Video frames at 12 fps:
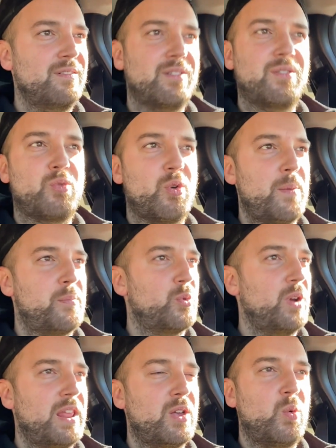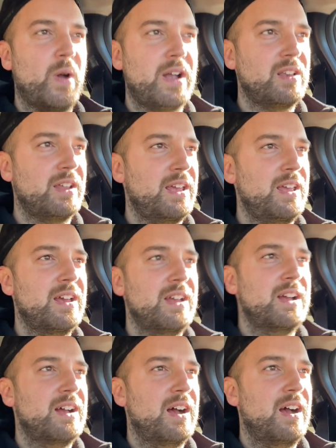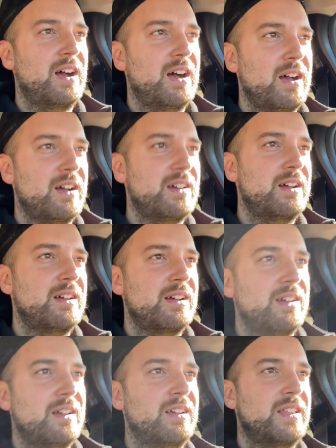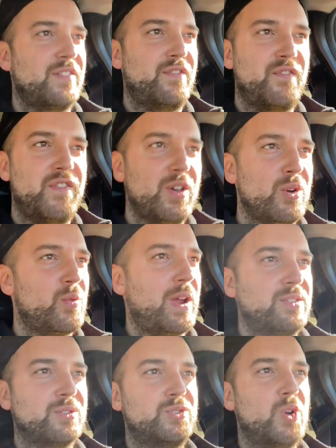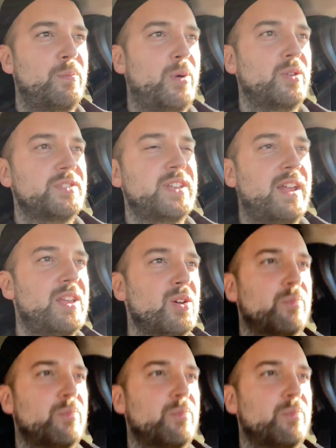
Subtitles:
grip really quickly. They feel great. There's no pulsating or